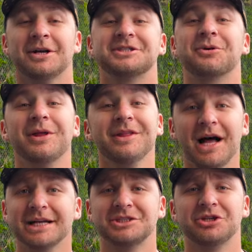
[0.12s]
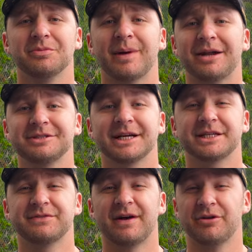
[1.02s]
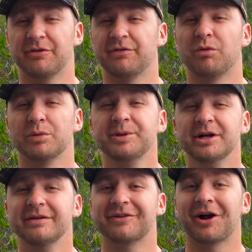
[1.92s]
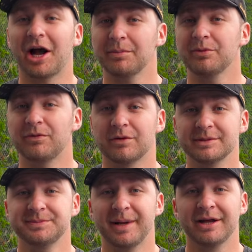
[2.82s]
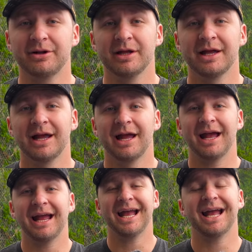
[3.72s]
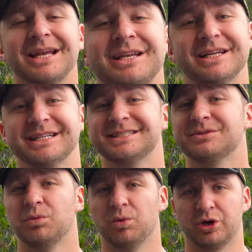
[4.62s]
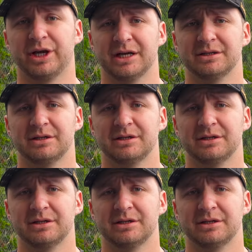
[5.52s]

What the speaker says: So in the last year, Paddletek has found a formula for a high performance paddle, and it's working.